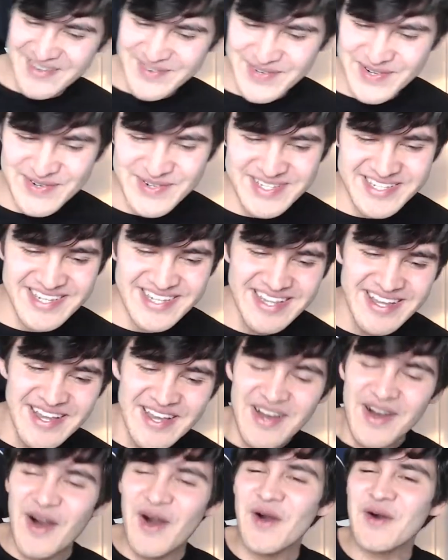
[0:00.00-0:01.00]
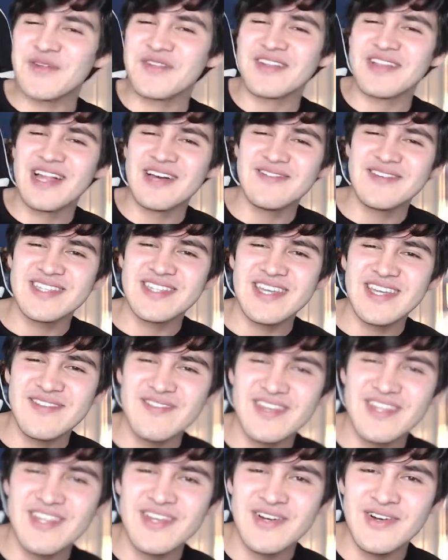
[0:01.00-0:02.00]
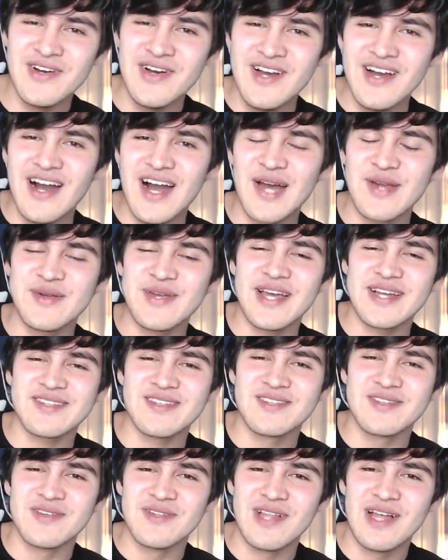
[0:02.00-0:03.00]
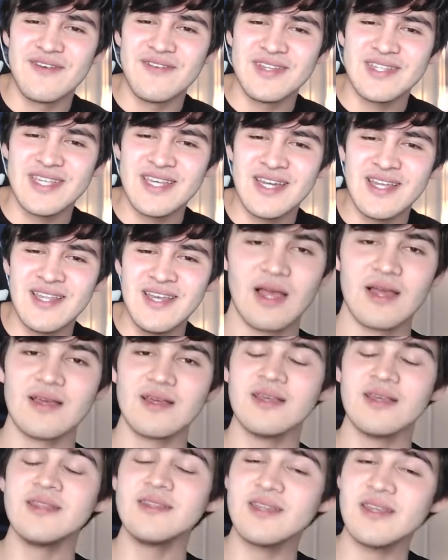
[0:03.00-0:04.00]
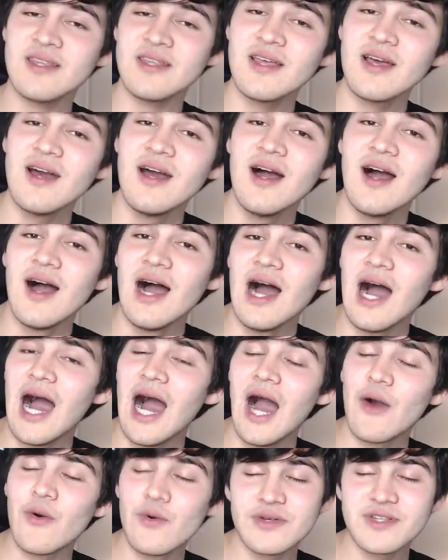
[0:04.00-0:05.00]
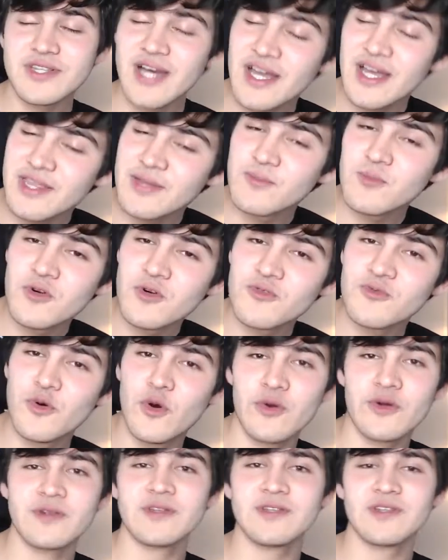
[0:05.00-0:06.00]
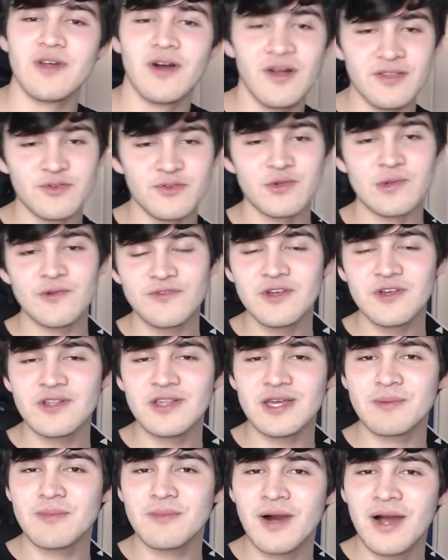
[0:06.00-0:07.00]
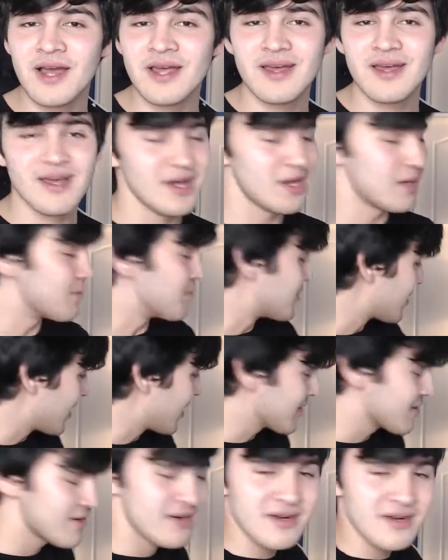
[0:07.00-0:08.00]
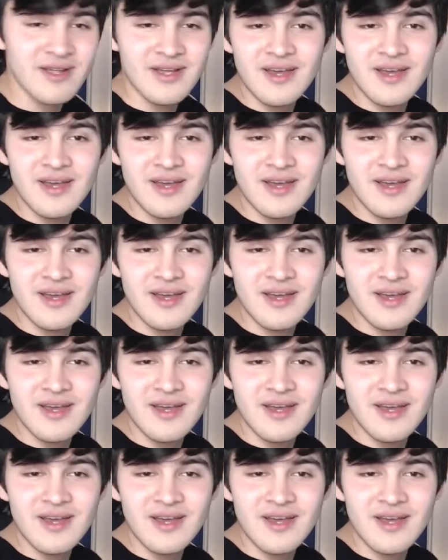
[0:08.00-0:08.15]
what was it? Oh, the Levitate video. I reacted to Levitate. Indeed, I was kind of more focused on revealing my brother,